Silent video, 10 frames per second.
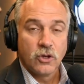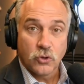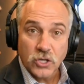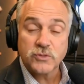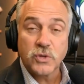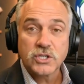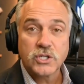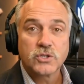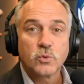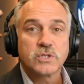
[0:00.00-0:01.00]
Chris
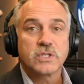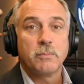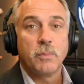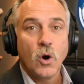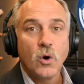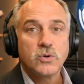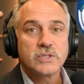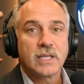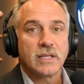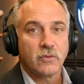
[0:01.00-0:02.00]
Richards was
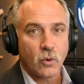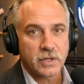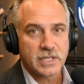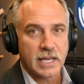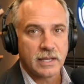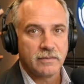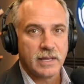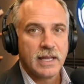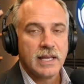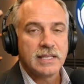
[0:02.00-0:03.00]
composed and authoritative.
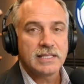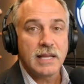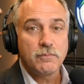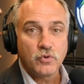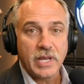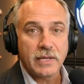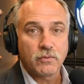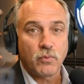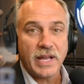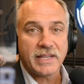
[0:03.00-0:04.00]
Tim
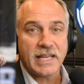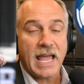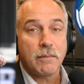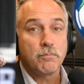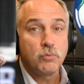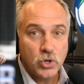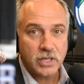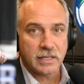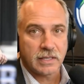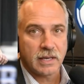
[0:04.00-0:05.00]
Ream read the game
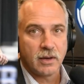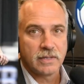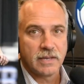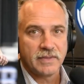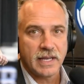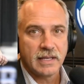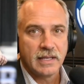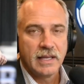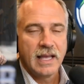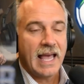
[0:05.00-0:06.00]
brilliantly all evening,
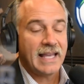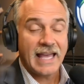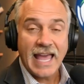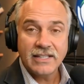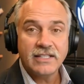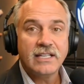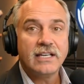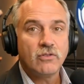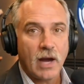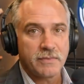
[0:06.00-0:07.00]
and
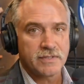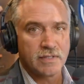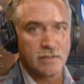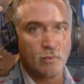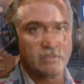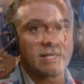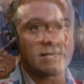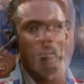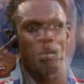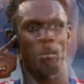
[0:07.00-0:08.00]
Anthony Robinson was
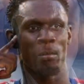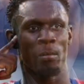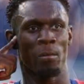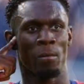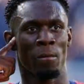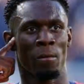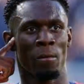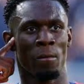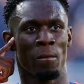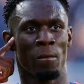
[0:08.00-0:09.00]
exceptional,
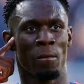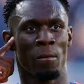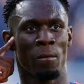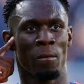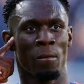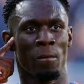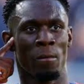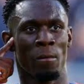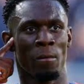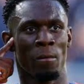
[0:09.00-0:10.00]
combining his
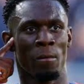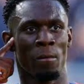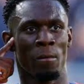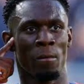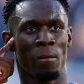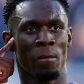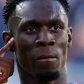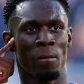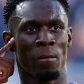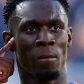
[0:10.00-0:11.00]
attacking contributions
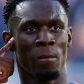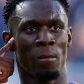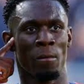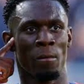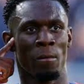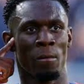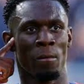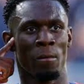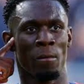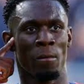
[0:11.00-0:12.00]
in the first half
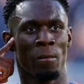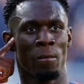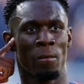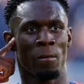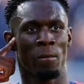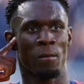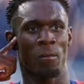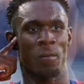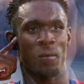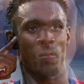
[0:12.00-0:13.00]
with ferocious
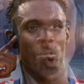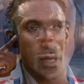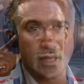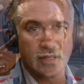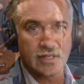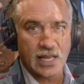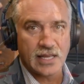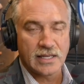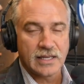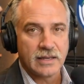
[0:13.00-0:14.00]
defensive work in the
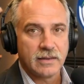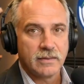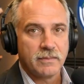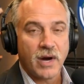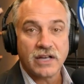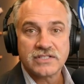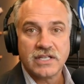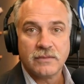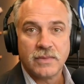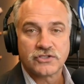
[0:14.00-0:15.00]
second.
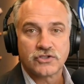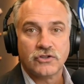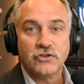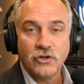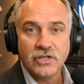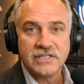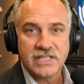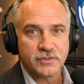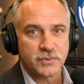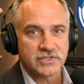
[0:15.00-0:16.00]
Bosnia mustered
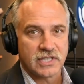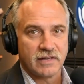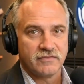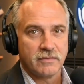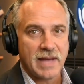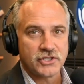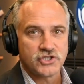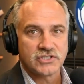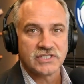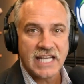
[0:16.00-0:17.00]
36% of the
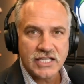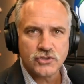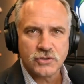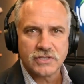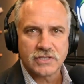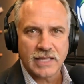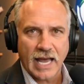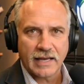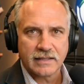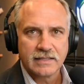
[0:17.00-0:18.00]
match's dangerous
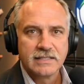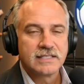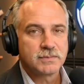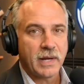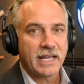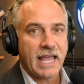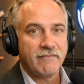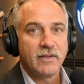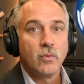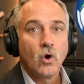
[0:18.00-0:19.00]
attacks despite
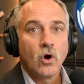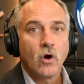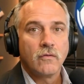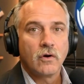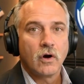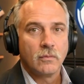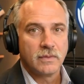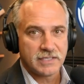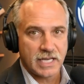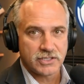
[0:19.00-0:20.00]
having more overall
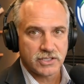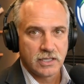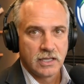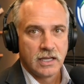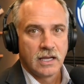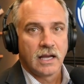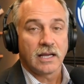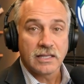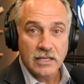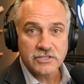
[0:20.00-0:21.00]
possession,
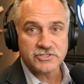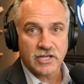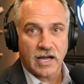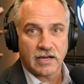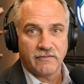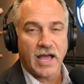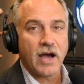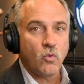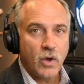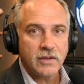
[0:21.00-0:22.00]
a clear sign of
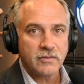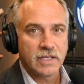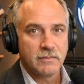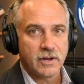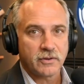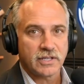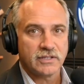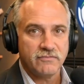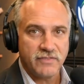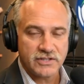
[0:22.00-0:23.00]
how well the
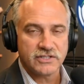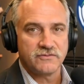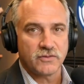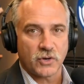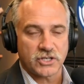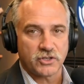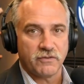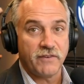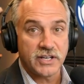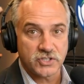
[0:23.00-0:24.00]
American defensive structure
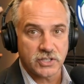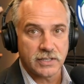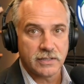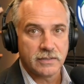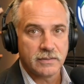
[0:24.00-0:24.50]
functioned.